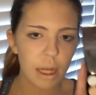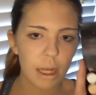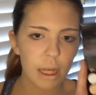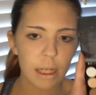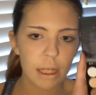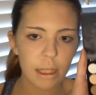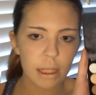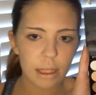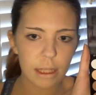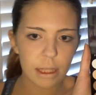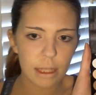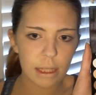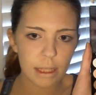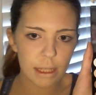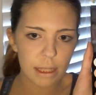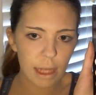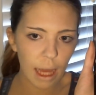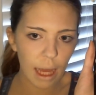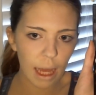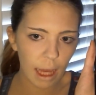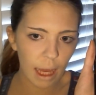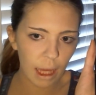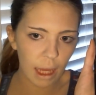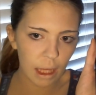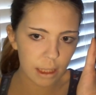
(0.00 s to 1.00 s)
It's these
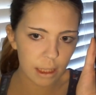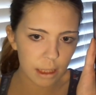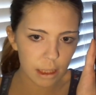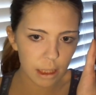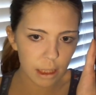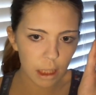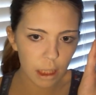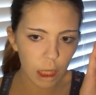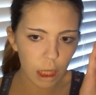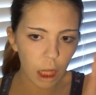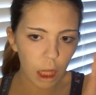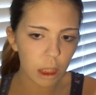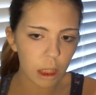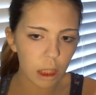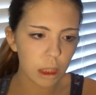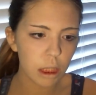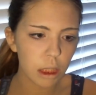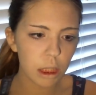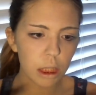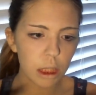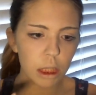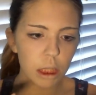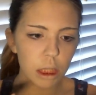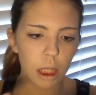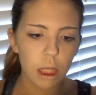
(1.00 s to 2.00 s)
tans and
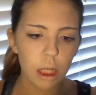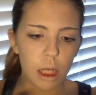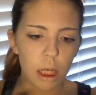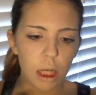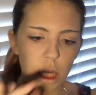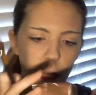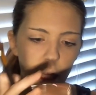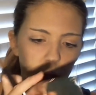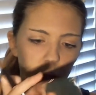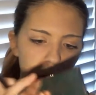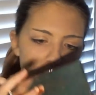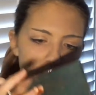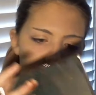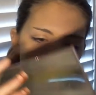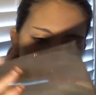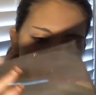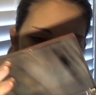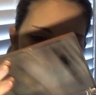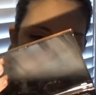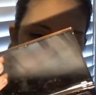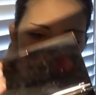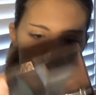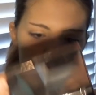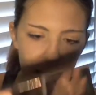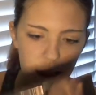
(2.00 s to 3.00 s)
colors. Don't
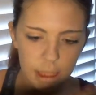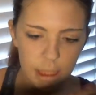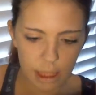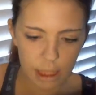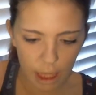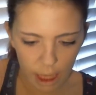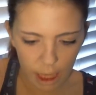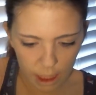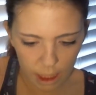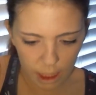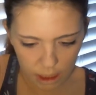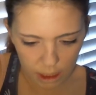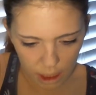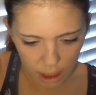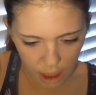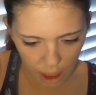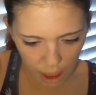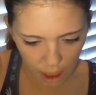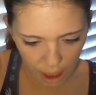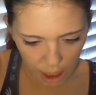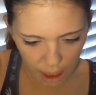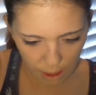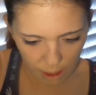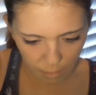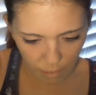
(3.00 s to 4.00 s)
know the exact
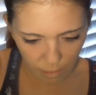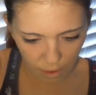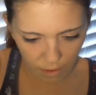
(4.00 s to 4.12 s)
name.